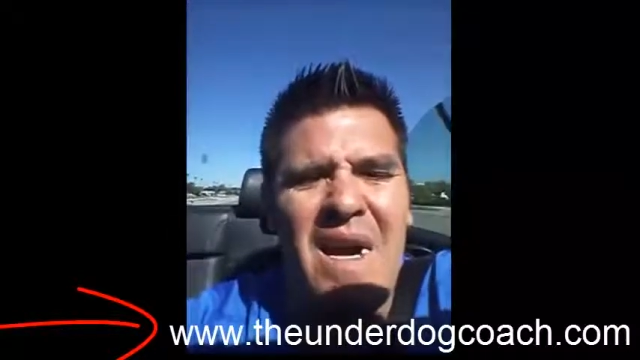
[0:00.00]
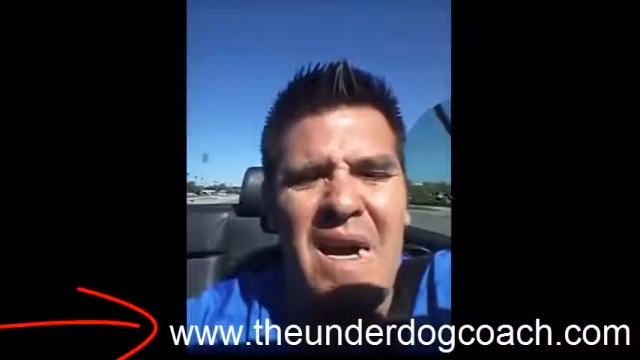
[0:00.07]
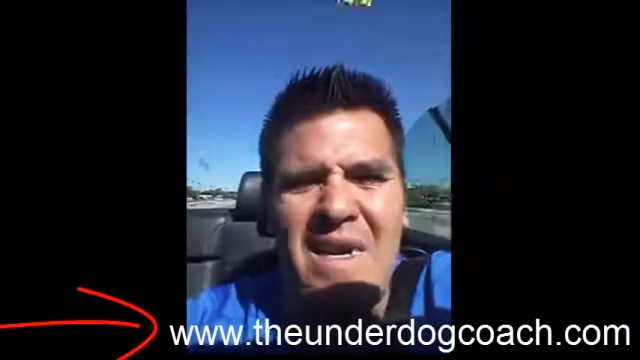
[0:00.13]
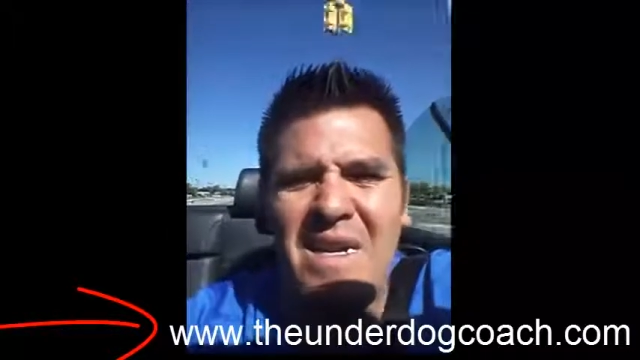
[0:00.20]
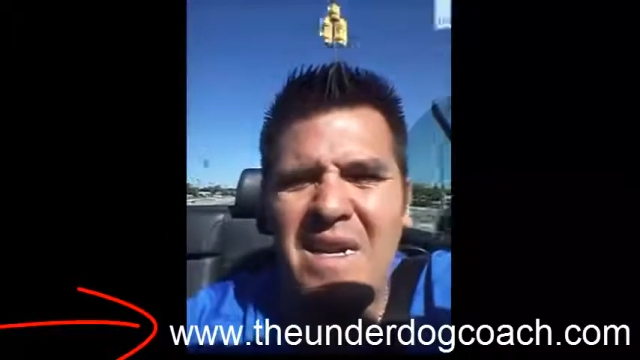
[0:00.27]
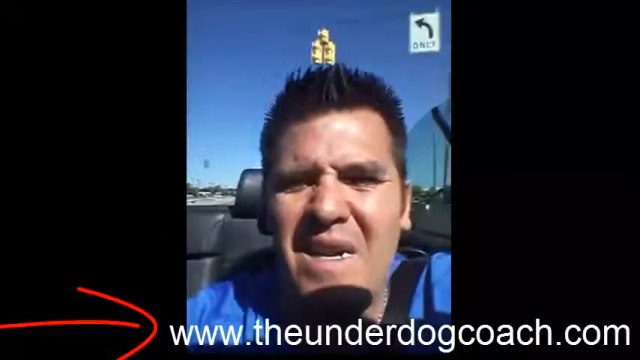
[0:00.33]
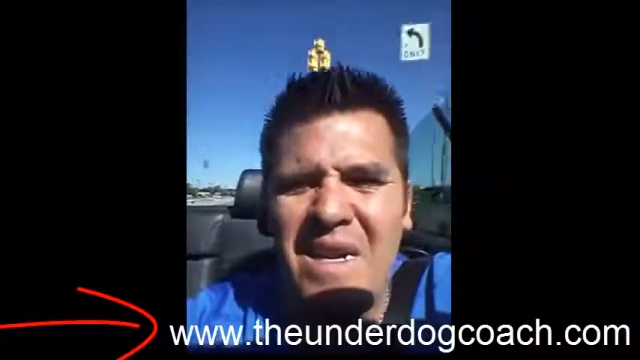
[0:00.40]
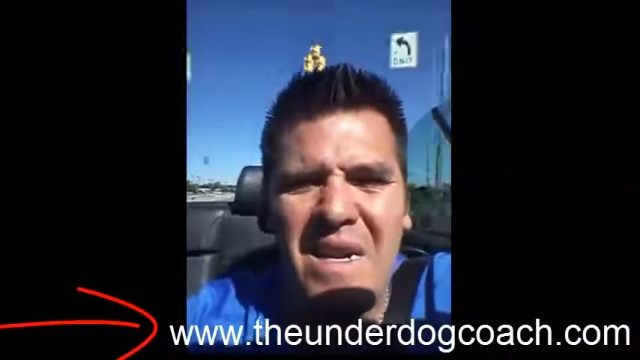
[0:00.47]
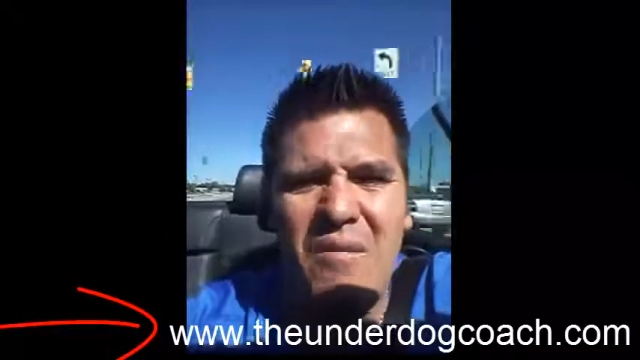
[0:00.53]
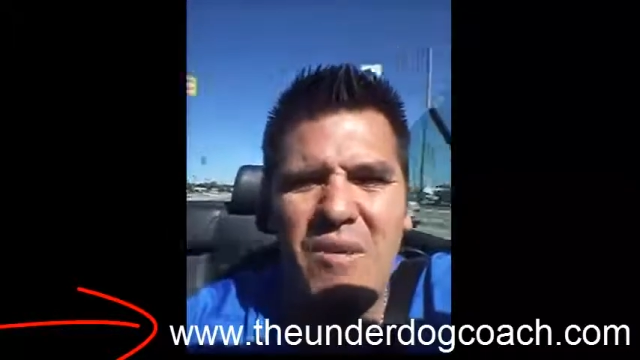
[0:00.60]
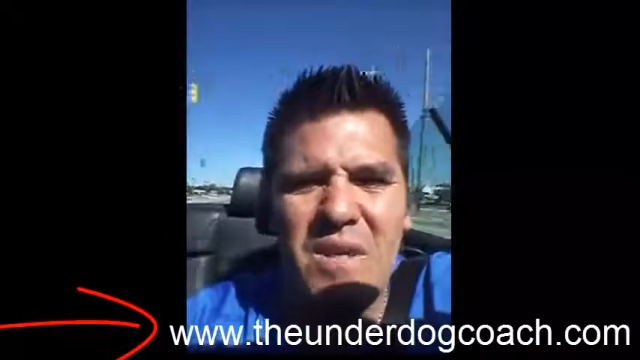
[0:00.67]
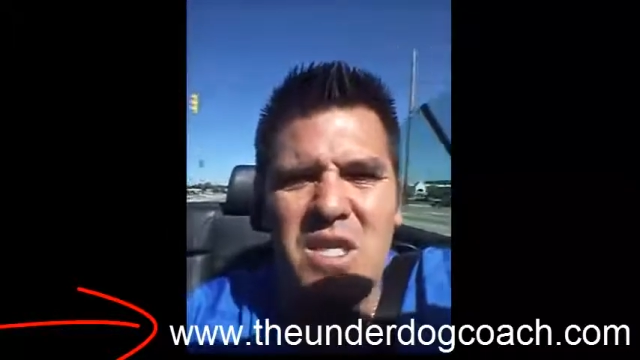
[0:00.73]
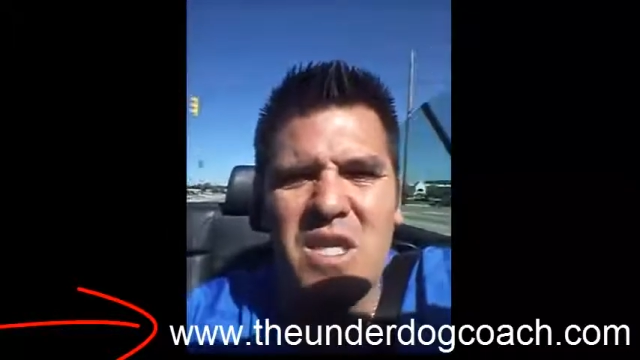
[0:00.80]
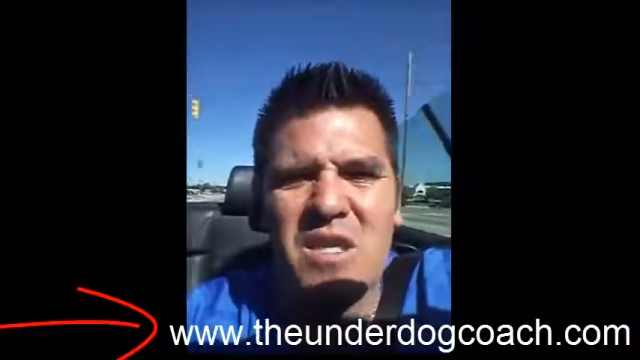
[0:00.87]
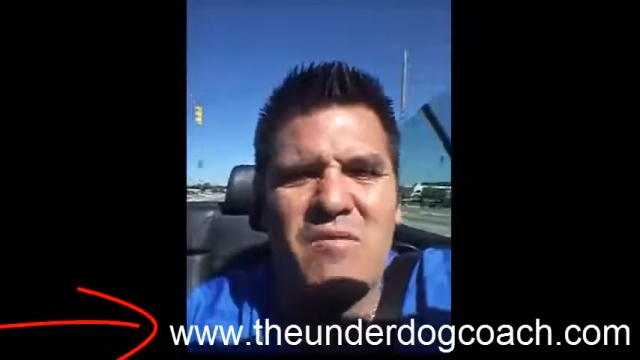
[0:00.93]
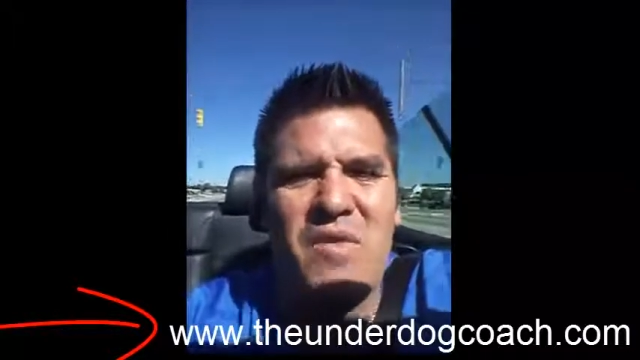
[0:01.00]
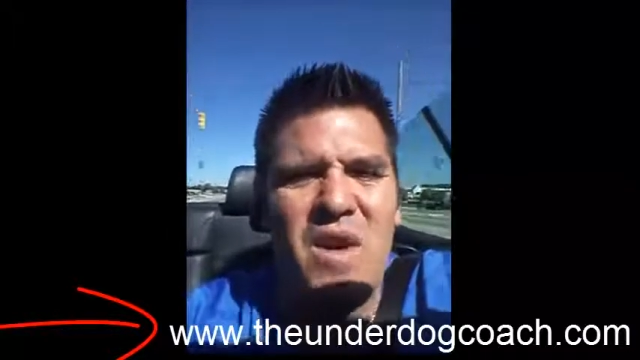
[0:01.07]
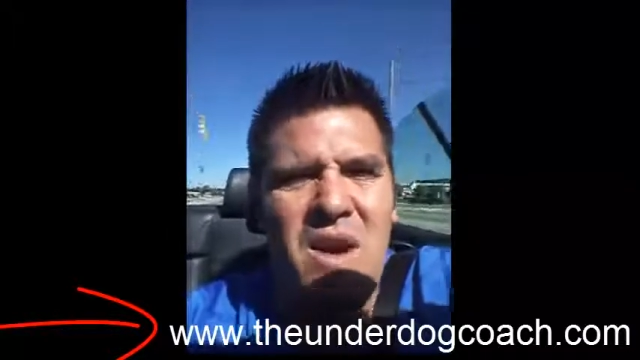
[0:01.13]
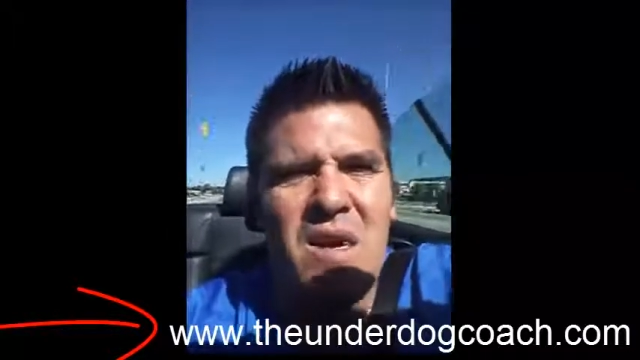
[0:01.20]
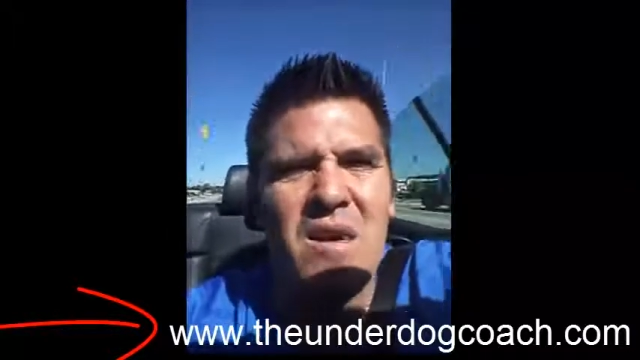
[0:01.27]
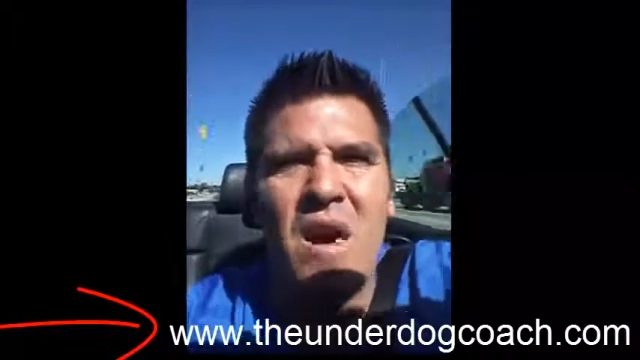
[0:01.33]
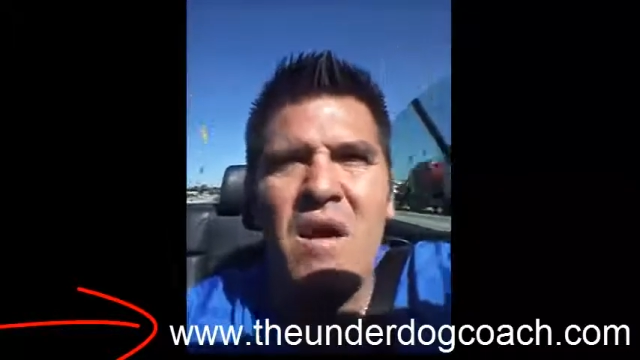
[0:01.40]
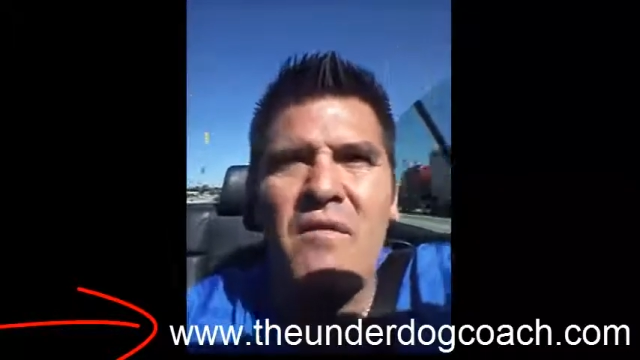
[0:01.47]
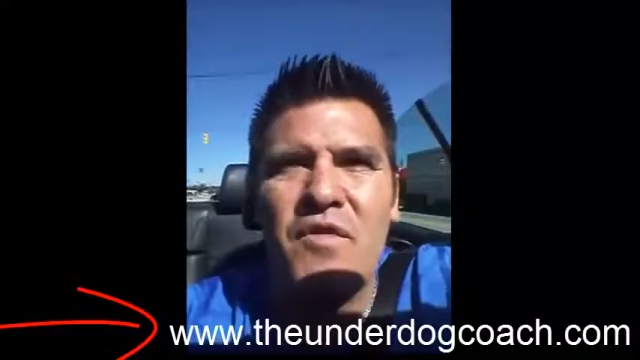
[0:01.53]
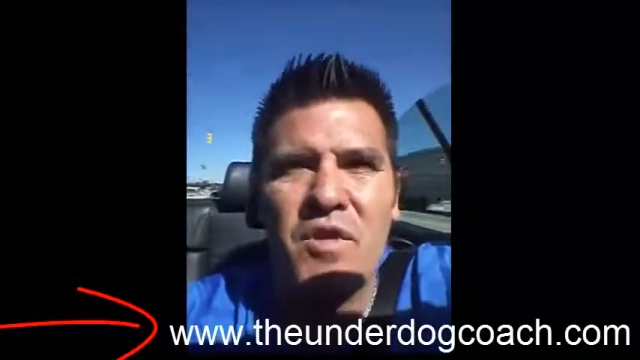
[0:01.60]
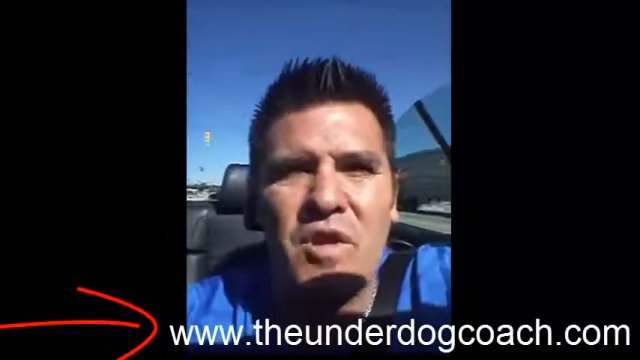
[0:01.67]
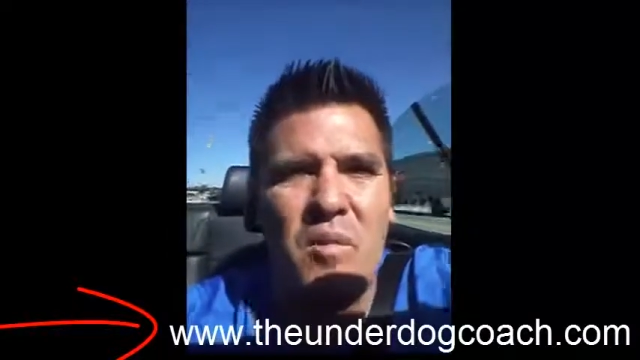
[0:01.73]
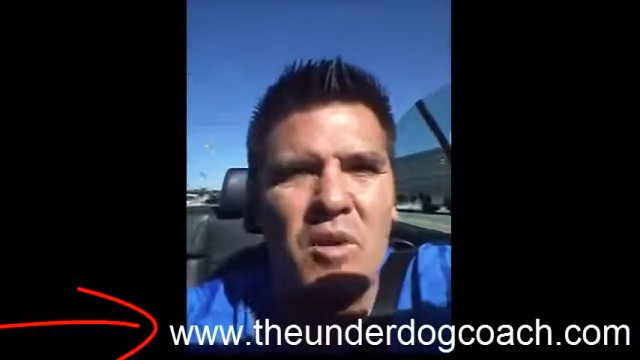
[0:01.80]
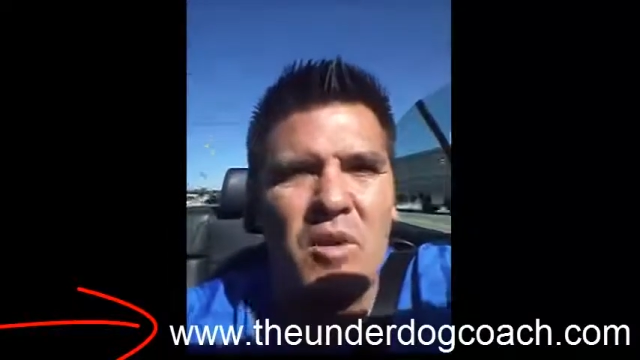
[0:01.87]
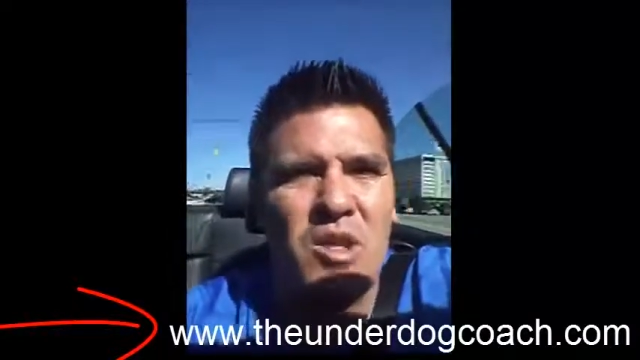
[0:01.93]
and it, it was just very
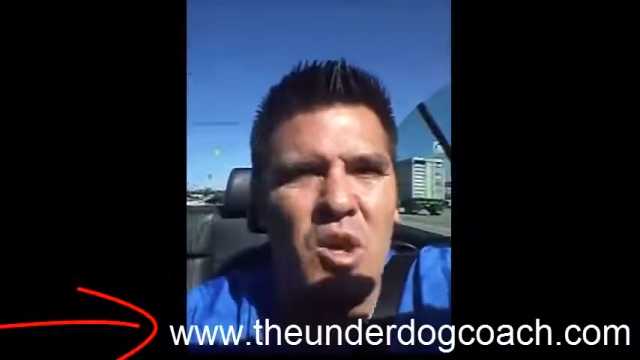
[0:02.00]
uncomfortable.